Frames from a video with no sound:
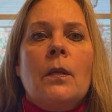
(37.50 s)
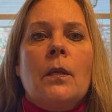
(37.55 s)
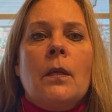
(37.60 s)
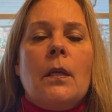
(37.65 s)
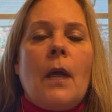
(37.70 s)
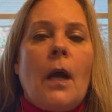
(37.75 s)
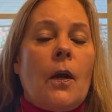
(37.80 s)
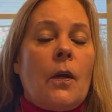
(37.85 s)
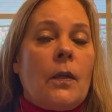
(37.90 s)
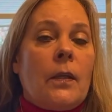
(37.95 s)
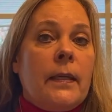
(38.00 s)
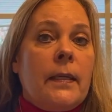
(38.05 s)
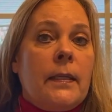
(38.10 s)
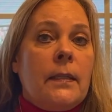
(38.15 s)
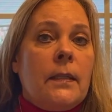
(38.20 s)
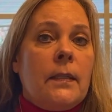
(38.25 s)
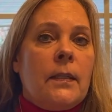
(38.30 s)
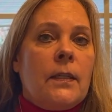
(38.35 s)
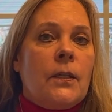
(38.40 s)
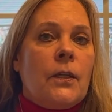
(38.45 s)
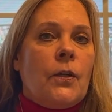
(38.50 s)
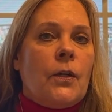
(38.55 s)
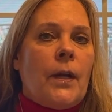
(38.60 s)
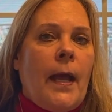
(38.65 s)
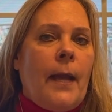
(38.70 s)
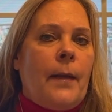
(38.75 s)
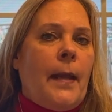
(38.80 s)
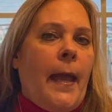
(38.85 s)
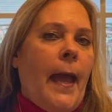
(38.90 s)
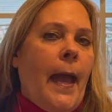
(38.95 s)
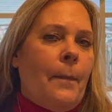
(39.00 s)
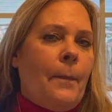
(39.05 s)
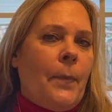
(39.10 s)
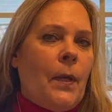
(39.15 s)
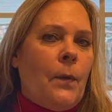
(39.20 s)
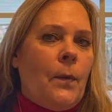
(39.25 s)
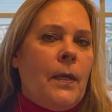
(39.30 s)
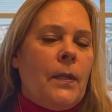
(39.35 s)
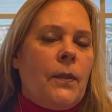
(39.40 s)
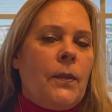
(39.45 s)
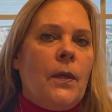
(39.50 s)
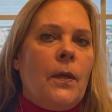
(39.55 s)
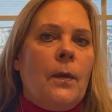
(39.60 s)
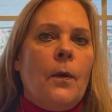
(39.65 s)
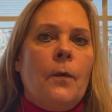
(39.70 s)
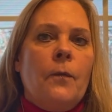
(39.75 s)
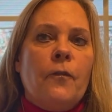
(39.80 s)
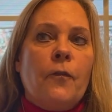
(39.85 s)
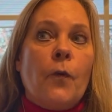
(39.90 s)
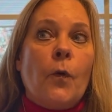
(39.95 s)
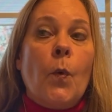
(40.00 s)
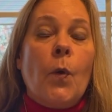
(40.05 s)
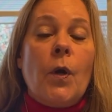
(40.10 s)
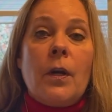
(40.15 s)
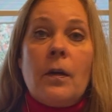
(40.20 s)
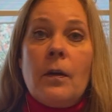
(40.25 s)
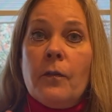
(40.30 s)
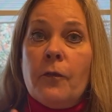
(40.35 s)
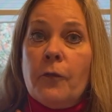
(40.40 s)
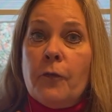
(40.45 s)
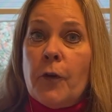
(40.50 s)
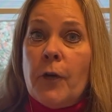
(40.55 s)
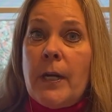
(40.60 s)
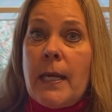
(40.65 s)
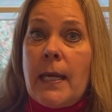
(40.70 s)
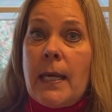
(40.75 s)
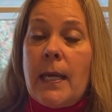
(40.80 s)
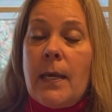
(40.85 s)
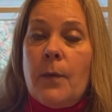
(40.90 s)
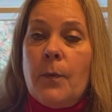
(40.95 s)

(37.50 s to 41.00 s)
garland that you're not happy with for free.